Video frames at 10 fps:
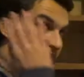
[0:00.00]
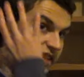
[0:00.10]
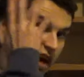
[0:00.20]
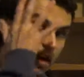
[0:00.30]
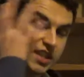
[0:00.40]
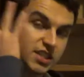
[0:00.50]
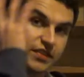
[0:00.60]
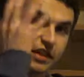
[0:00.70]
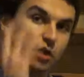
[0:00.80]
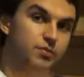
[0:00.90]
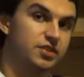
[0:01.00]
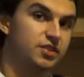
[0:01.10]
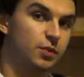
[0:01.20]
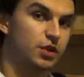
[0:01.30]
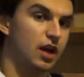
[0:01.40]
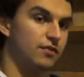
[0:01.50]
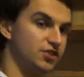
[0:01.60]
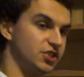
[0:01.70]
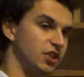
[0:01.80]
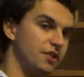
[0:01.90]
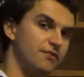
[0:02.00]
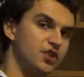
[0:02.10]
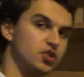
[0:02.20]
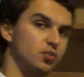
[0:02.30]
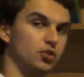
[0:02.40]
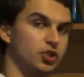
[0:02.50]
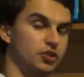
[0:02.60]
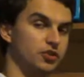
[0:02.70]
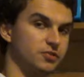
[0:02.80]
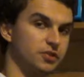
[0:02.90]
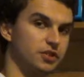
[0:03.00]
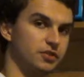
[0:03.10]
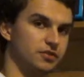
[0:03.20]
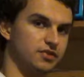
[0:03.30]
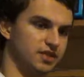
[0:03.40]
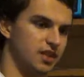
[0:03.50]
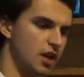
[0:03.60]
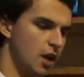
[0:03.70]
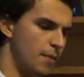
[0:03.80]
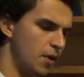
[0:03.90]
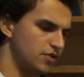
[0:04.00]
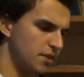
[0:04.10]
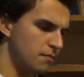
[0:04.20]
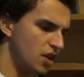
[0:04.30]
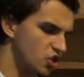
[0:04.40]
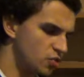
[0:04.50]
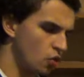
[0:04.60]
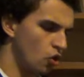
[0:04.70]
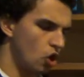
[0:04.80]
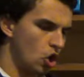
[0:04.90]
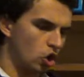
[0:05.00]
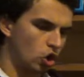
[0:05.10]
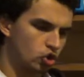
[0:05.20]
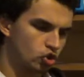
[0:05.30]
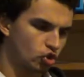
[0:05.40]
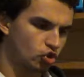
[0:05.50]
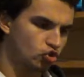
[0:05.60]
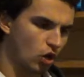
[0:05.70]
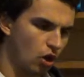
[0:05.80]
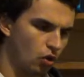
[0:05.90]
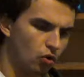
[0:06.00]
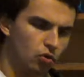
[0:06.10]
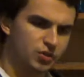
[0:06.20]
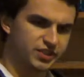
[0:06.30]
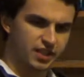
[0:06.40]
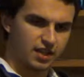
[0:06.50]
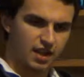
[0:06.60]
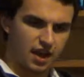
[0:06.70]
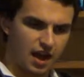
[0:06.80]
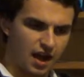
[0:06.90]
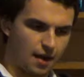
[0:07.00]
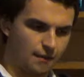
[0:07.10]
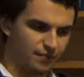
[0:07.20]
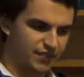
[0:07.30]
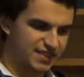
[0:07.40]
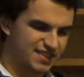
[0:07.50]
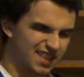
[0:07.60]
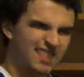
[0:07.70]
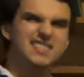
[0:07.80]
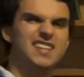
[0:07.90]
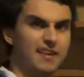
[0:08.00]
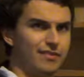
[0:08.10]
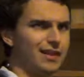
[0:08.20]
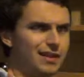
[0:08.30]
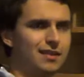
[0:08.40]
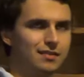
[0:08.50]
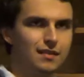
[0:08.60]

the eyes of the lobsters were covered, so no visual cues were used. But it was a much more controlled um, scientific